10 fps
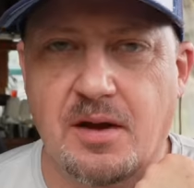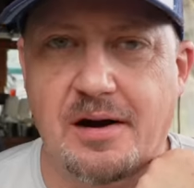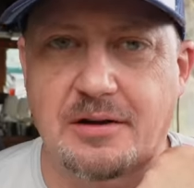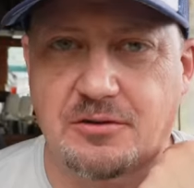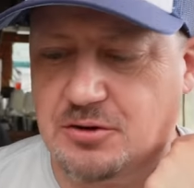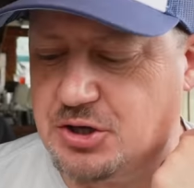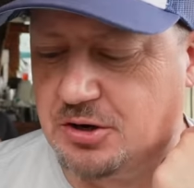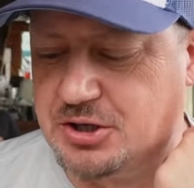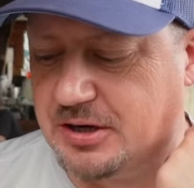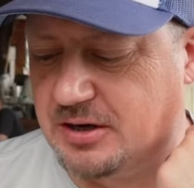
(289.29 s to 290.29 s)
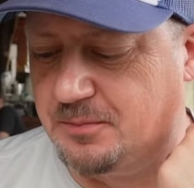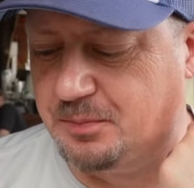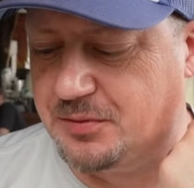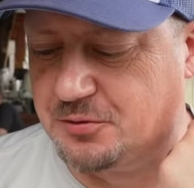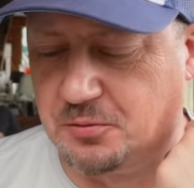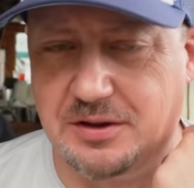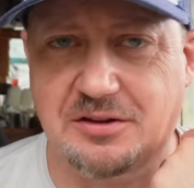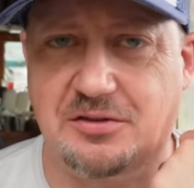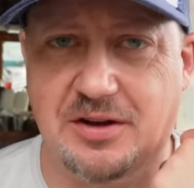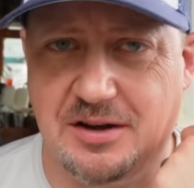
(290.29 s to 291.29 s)
All right, so the jerk chicken, it's
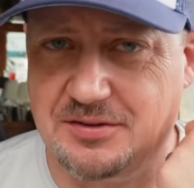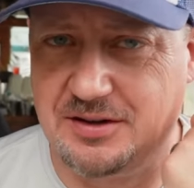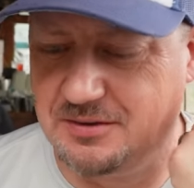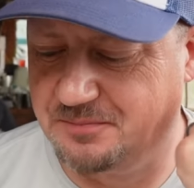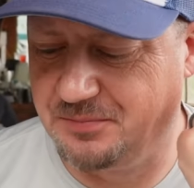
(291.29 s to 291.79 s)
really saucy.